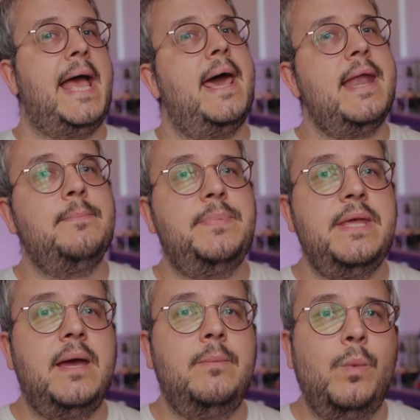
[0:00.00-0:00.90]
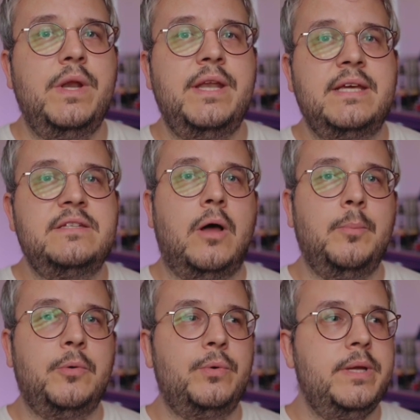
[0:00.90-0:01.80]
and NPM with an
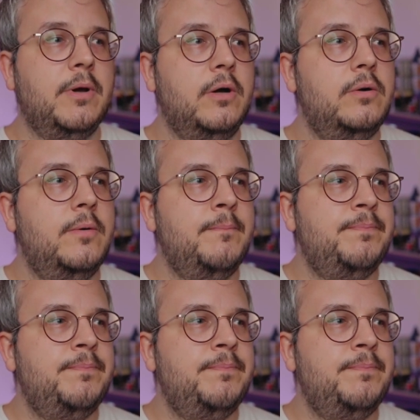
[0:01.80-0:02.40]
example repo.